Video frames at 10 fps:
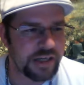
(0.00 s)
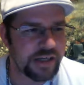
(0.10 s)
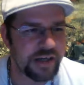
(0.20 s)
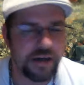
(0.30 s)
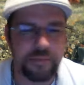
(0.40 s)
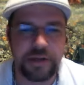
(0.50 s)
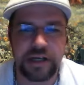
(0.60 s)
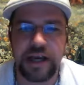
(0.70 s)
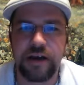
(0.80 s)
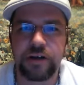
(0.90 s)
can come in
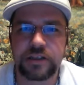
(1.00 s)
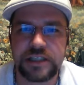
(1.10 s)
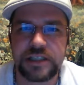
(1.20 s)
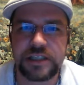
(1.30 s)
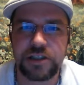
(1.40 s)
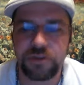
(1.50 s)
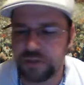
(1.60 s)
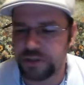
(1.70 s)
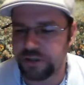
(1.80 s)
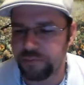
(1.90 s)
and guarantee you
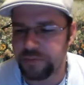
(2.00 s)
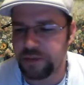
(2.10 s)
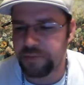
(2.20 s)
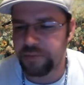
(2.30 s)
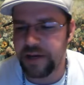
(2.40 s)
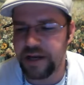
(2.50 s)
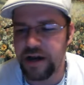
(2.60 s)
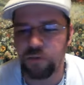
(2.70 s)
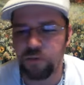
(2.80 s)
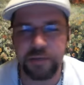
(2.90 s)
that your minimum
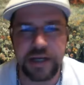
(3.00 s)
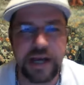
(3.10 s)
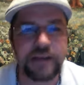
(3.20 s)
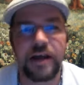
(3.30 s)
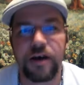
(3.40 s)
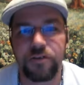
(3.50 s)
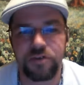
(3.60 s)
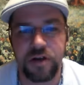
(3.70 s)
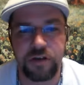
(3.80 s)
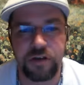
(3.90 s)
payout would be
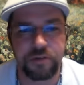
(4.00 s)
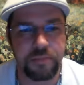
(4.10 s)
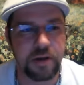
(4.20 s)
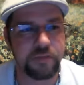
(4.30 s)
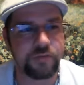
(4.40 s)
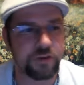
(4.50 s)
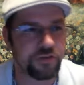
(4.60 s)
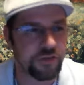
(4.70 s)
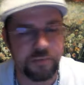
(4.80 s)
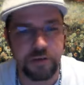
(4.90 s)
$8,000 a month for a
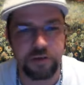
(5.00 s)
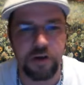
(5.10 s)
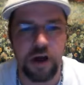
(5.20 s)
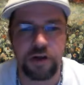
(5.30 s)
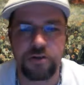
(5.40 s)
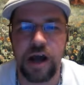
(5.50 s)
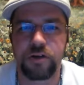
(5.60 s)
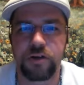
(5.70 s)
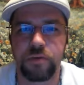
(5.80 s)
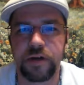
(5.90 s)
6-month
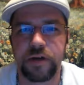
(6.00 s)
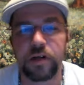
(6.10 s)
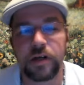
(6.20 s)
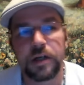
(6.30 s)
contract or whatever,